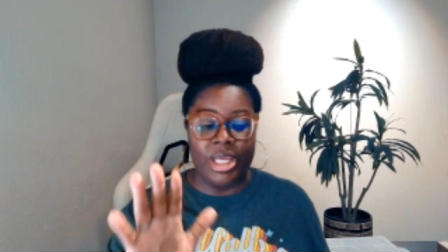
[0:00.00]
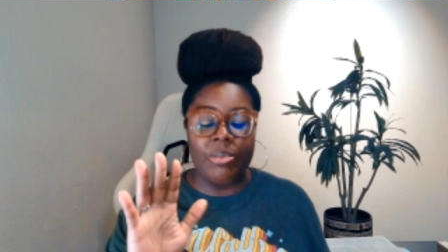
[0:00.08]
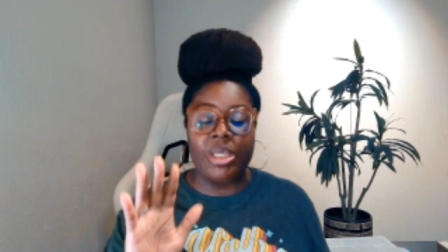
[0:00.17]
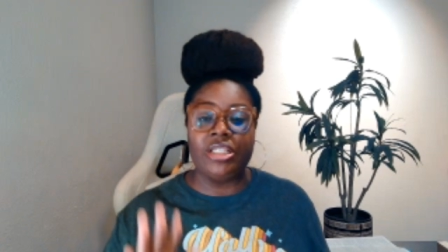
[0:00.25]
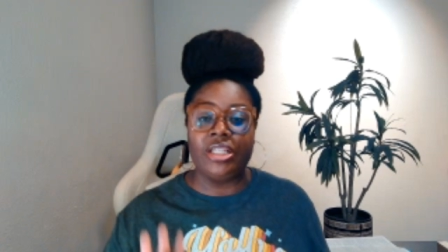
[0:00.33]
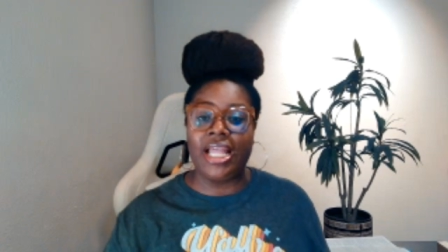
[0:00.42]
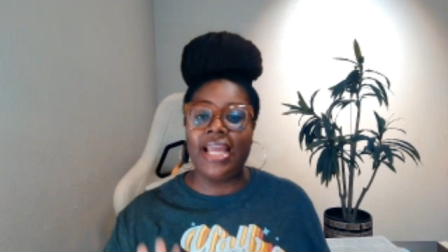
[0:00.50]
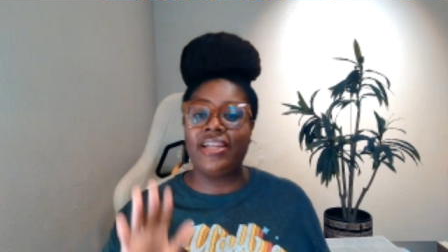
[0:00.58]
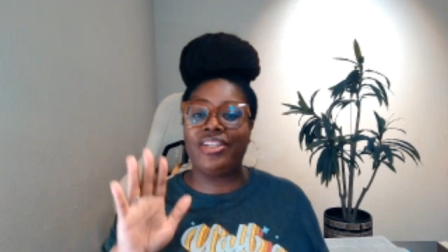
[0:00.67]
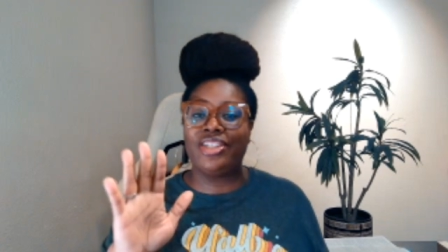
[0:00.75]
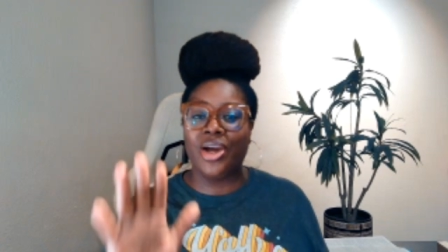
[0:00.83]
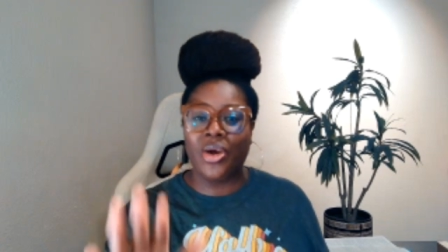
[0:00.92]
But like
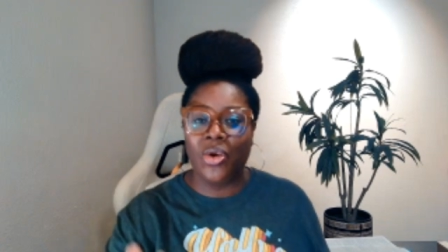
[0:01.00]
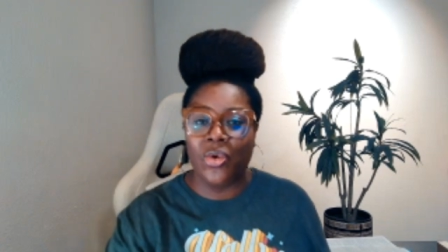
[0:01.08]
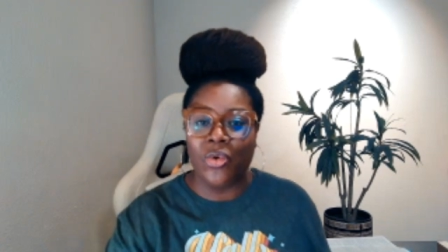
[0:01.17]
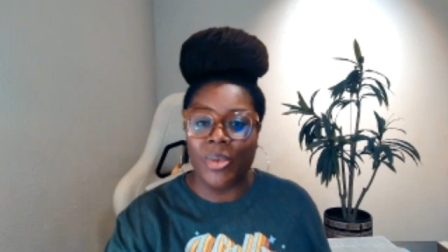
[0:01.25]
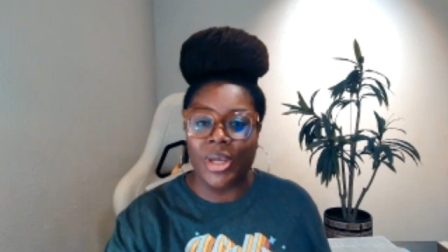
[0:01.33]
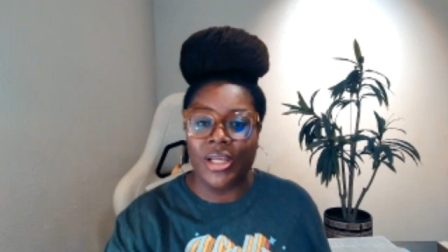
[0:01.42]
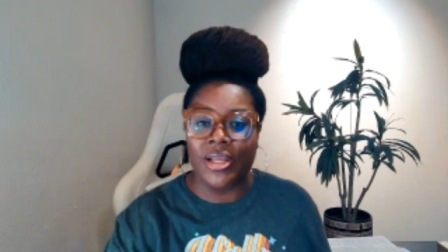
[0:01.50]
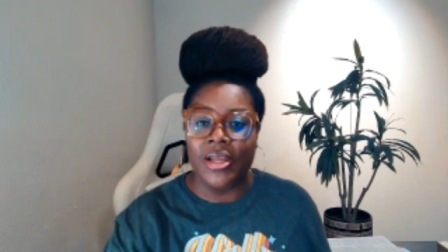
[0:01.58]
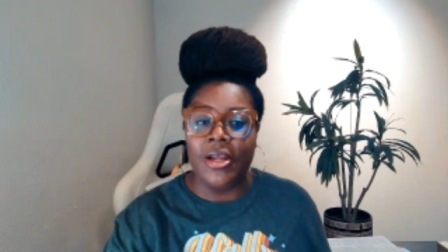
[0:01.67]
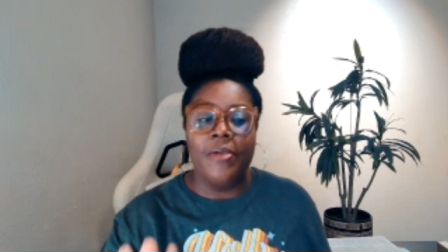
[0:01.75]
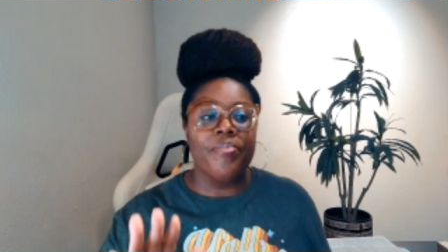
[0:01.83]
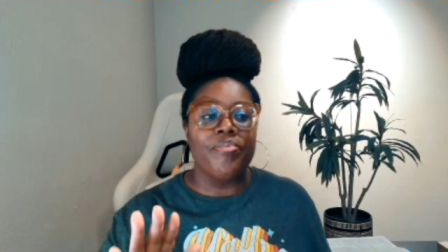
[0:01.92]
Job,
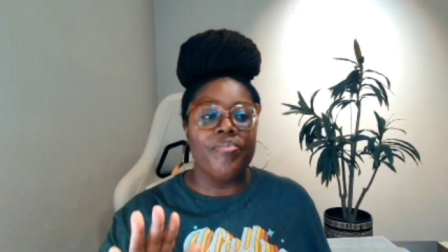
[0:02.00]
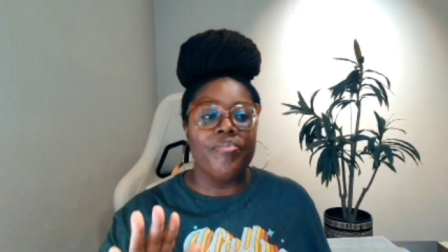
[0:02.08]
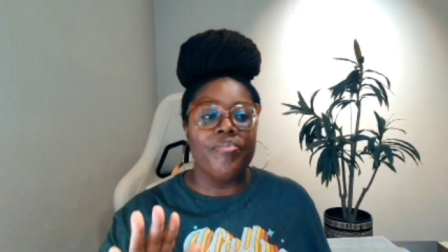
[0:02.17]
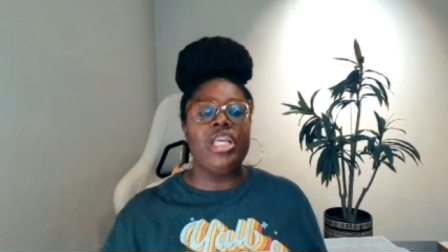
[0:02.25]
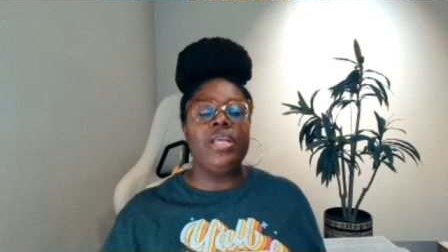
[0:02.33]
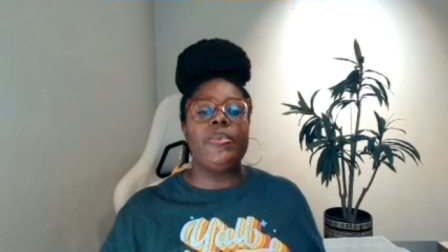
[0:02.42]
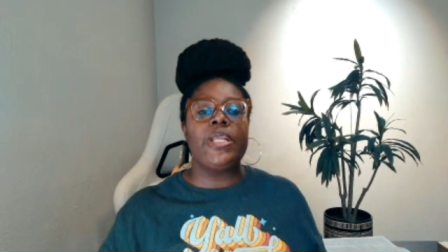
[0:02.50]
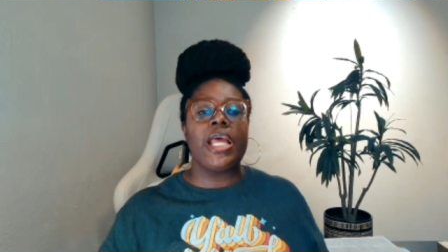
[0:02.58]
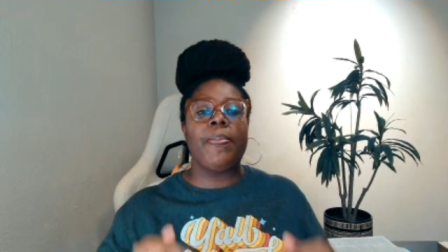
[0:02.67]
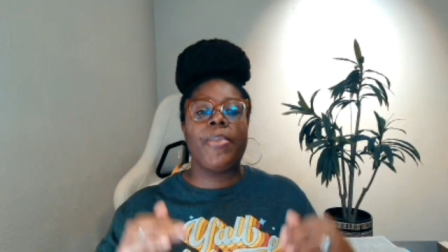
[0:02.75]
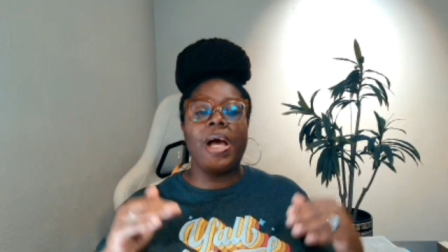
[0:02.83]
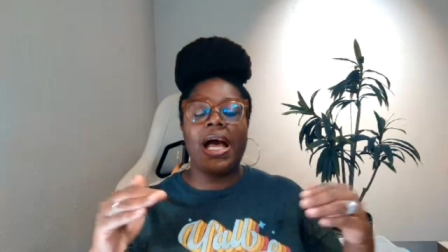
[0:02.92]
you keep that
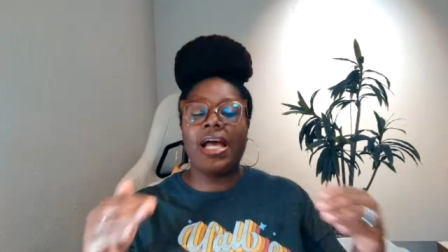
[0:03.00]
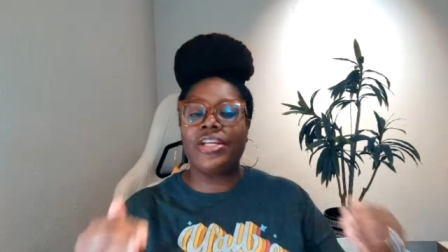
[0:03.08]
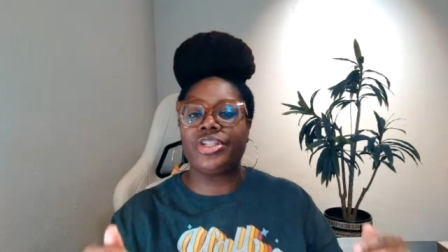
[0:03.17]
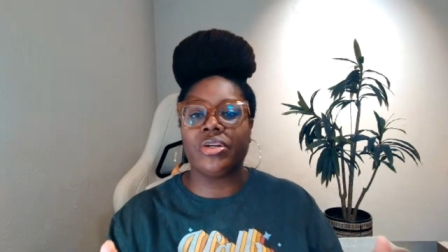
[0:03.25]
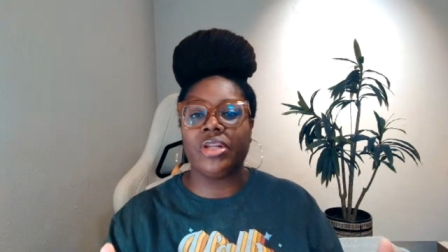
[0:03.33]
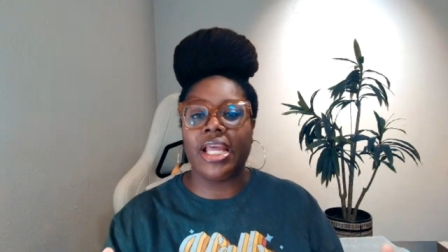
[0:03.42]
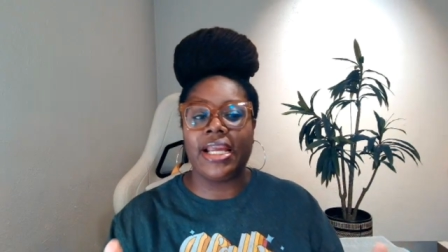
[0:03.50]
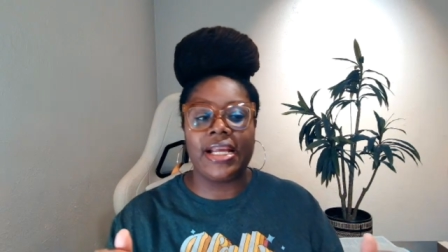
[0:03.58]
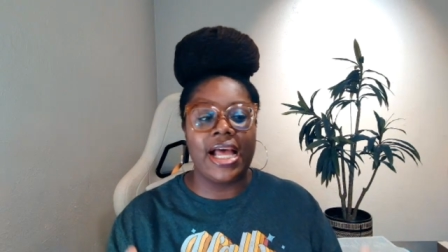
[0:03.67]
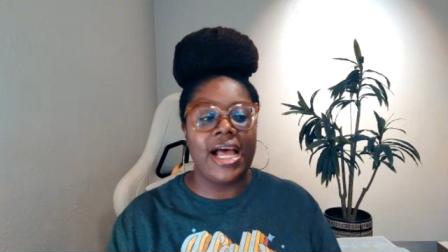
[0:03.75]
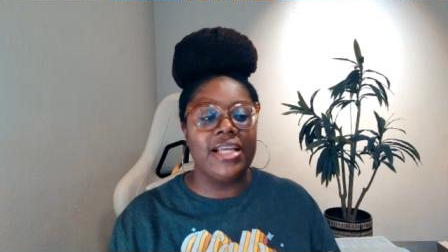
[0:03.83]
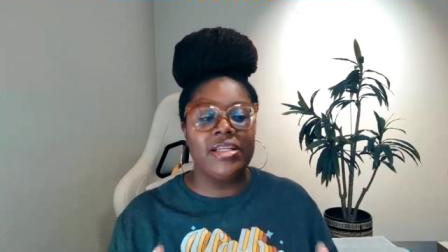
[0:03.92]
posture like, God,
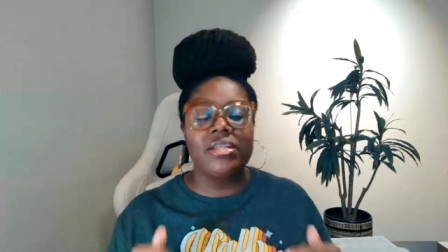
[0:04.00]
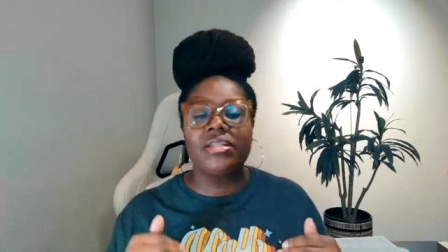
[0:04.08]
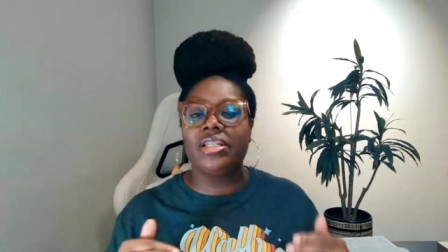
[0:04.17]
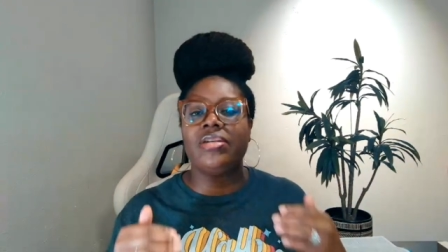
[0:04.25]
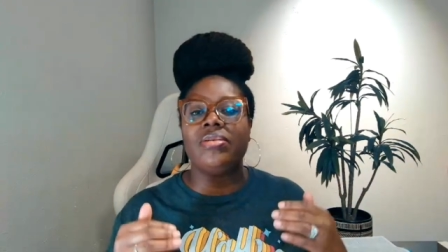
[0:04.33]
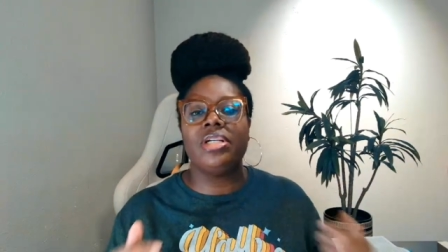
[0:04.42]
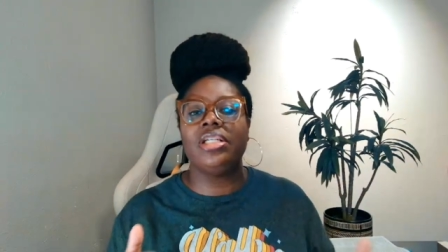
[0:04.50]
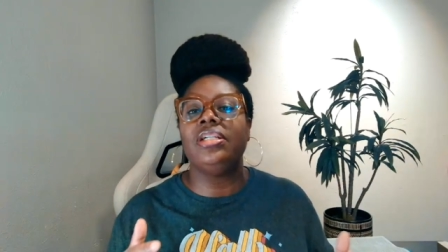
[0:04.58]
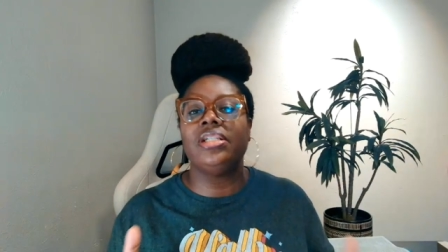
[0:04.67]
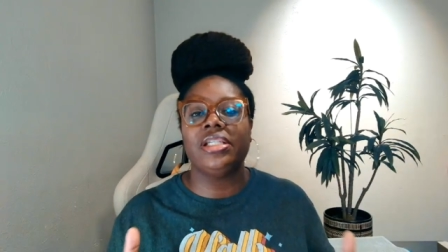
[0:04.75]
you're still good.